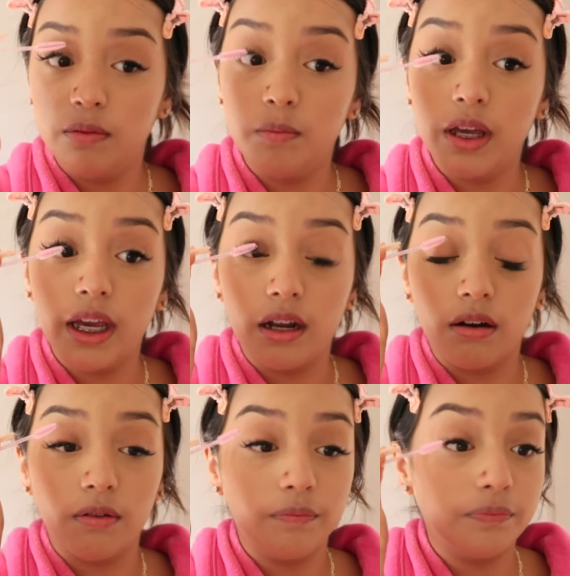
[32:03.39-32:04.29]
But hey,
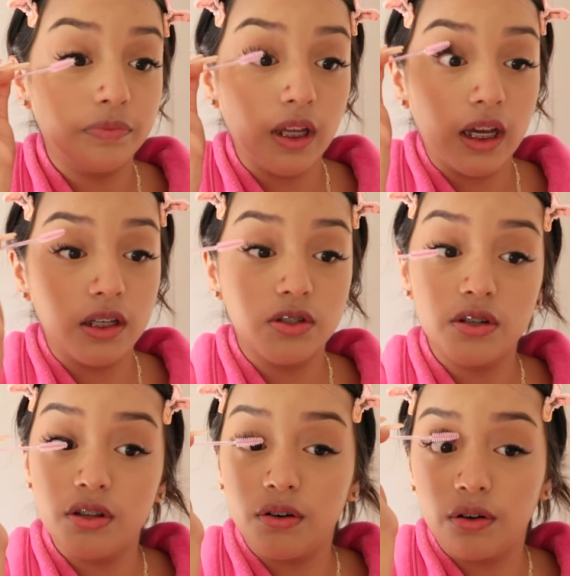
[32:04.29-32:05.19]
girl, each
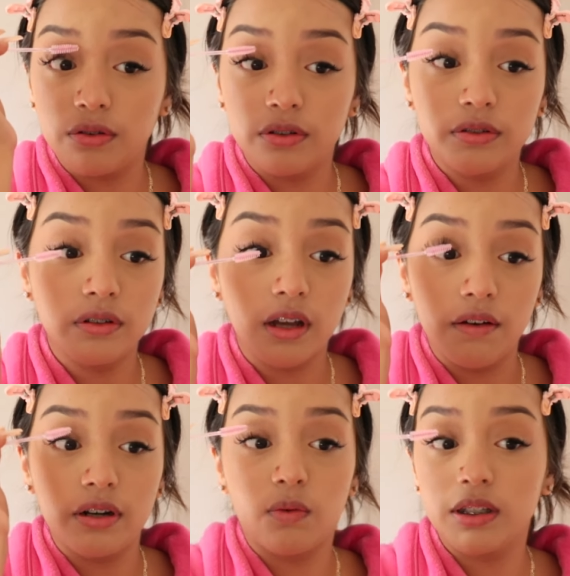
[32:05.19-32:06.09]
to their own.
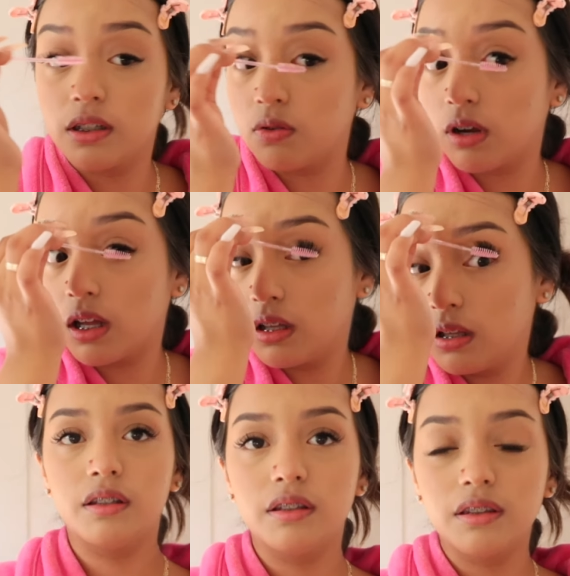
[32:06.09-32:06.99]
A ver cuál te toca.
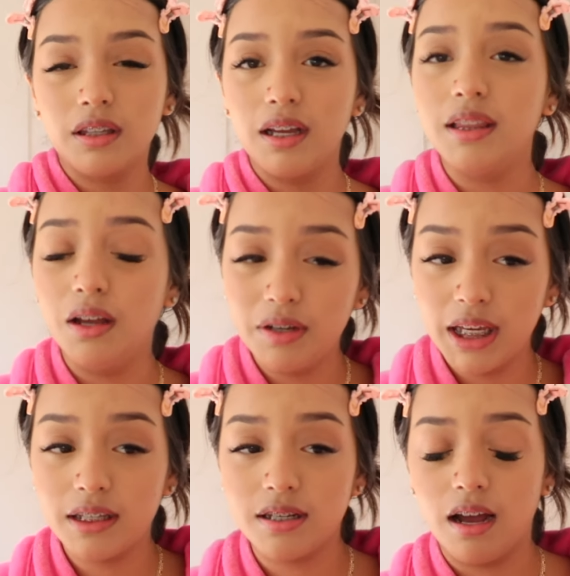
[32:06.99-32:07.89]

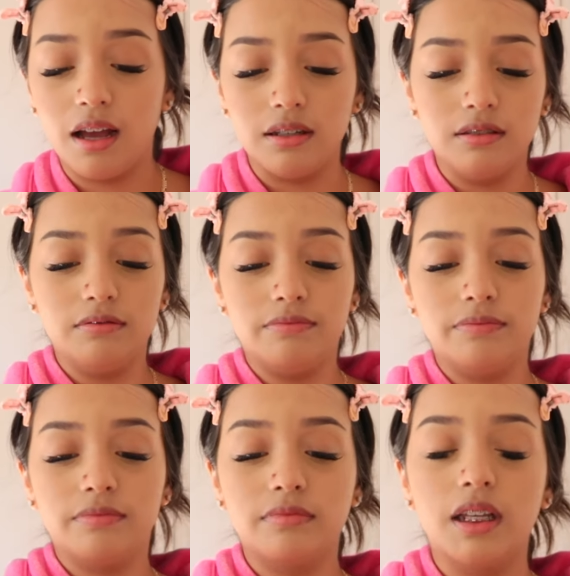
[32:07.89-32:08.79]
Low-key, it's hot
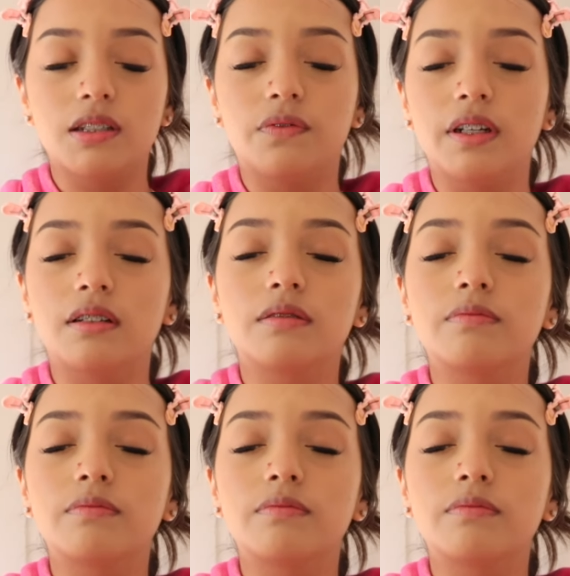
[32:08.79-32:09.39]
as fuck.